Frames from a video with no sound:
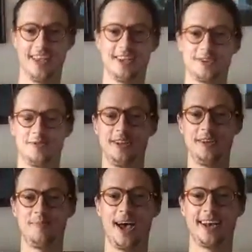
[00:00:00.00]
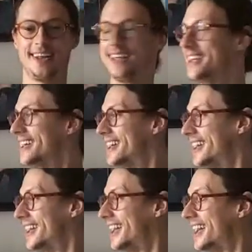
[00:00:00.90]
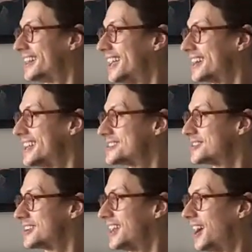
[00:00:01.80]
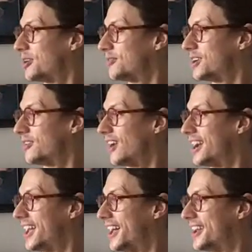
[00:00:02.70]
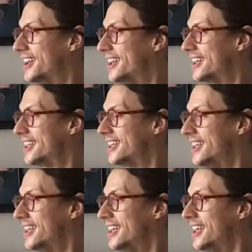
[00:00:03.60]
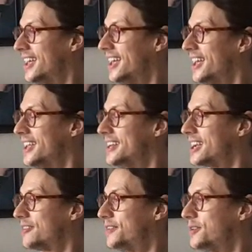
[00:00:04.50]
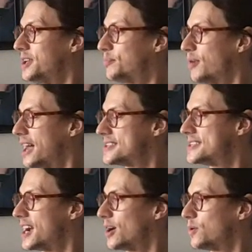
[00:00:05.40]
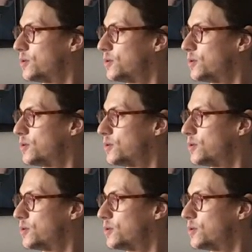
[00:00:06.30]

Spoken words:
So knee bent and like this, looking out over your right hand. Take a few deep breaths there.